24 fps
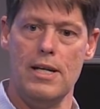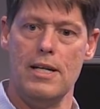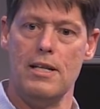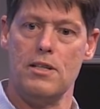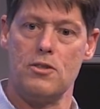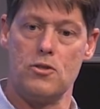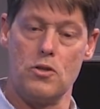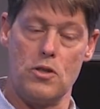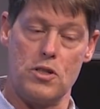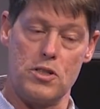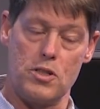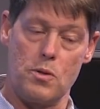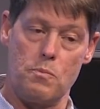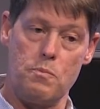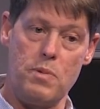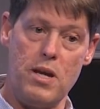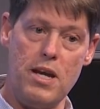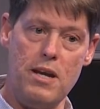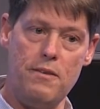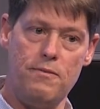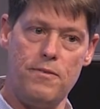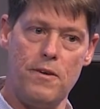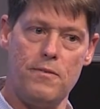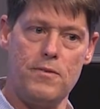So there's a
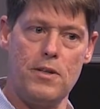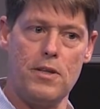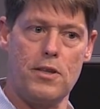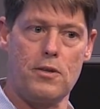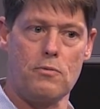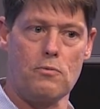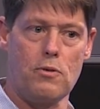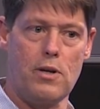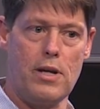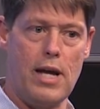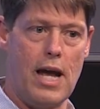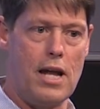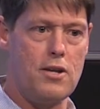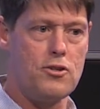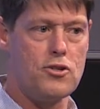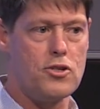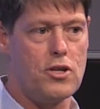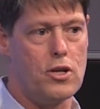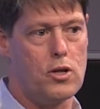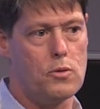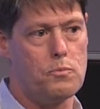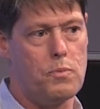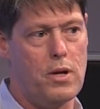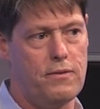p53,
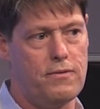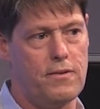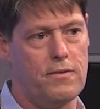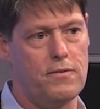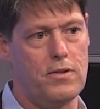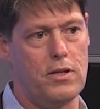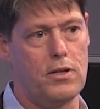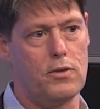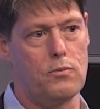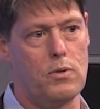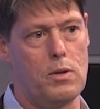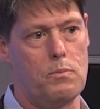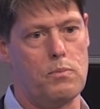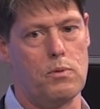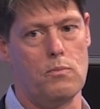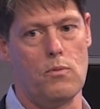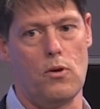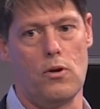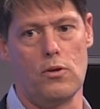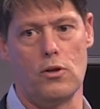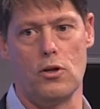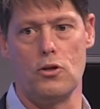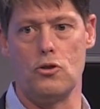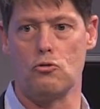engineered p53
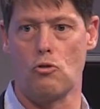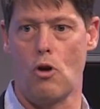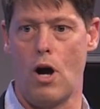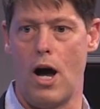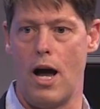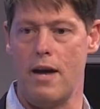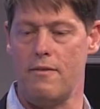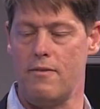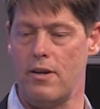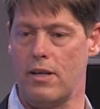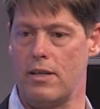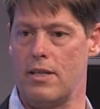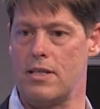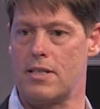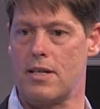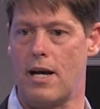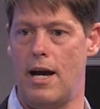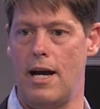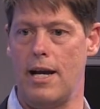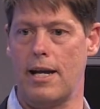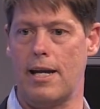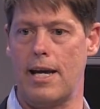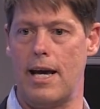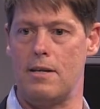promoter driving this
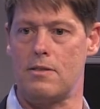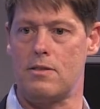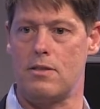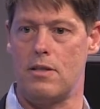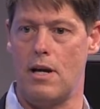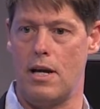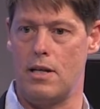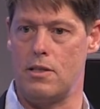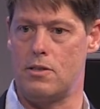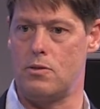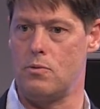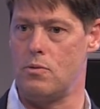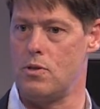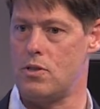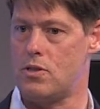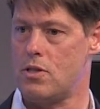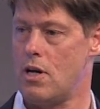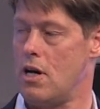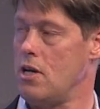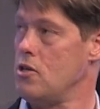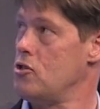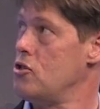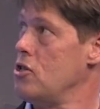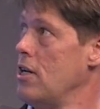ICAS9
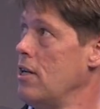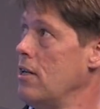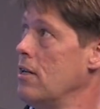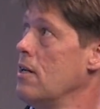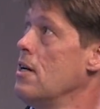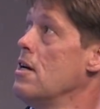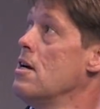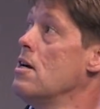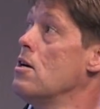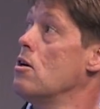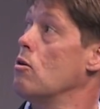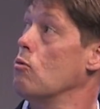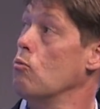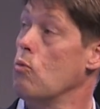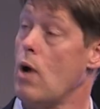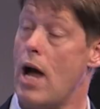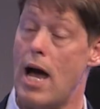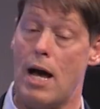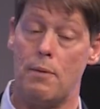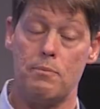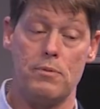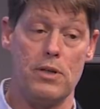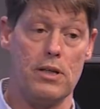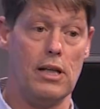suicide gene
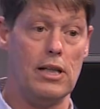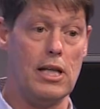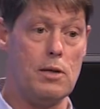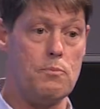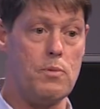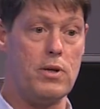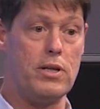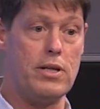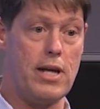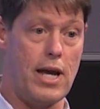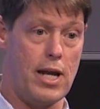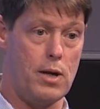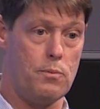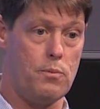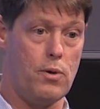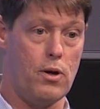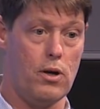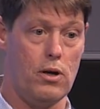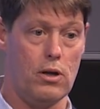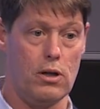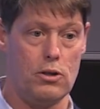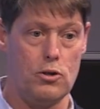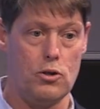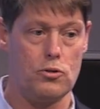wrapped in a lipid
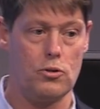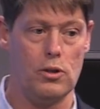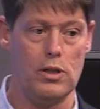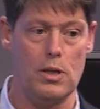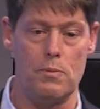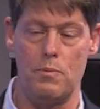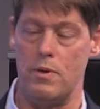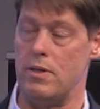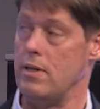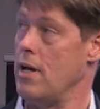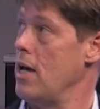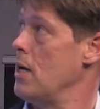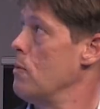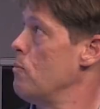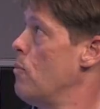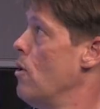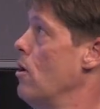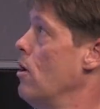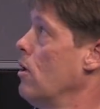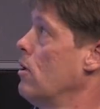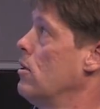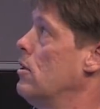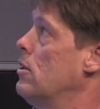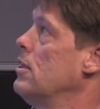nanoparticle, neutral lipid
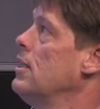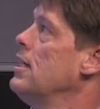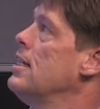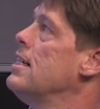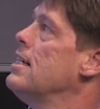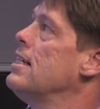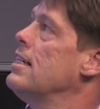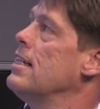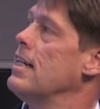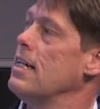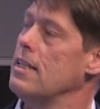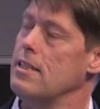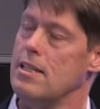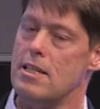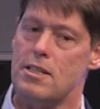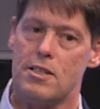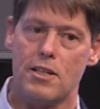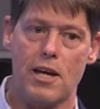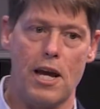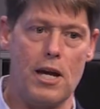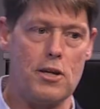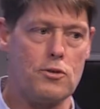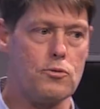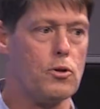nanoparticle. In this
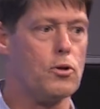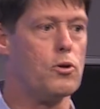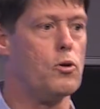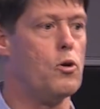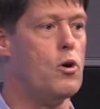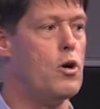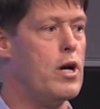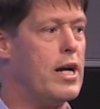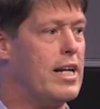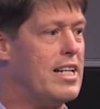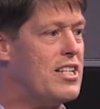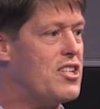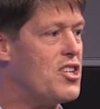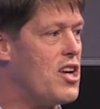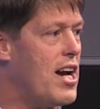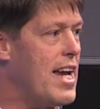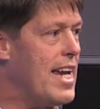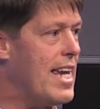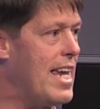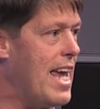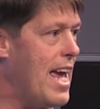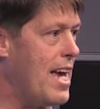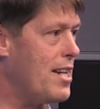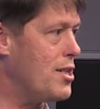case, we're growing
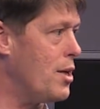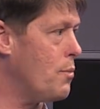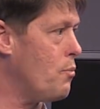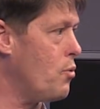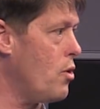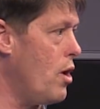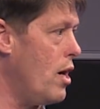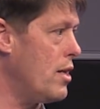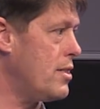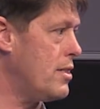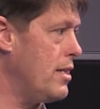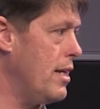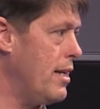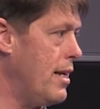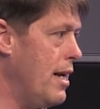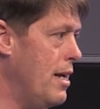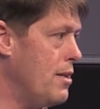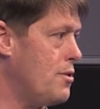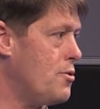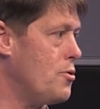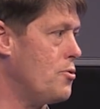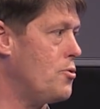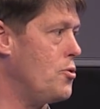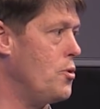gigantic prostate
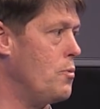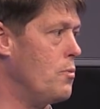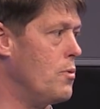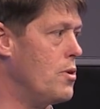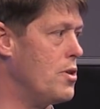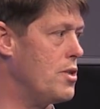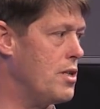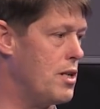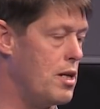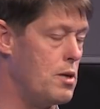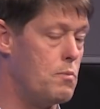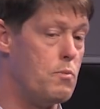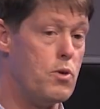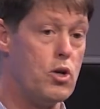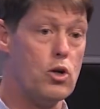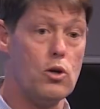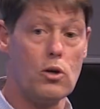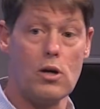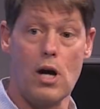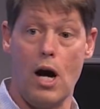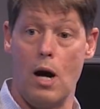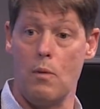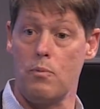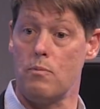cancer tumors in an
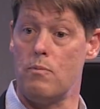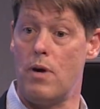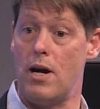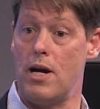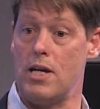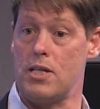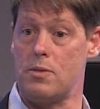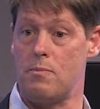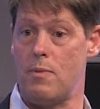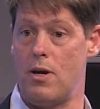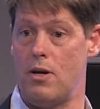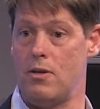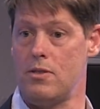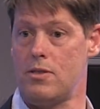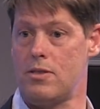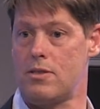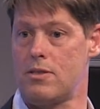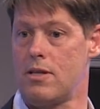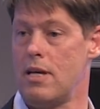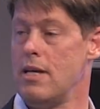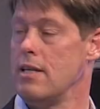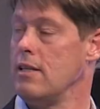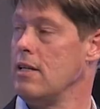immunocompromised mouse.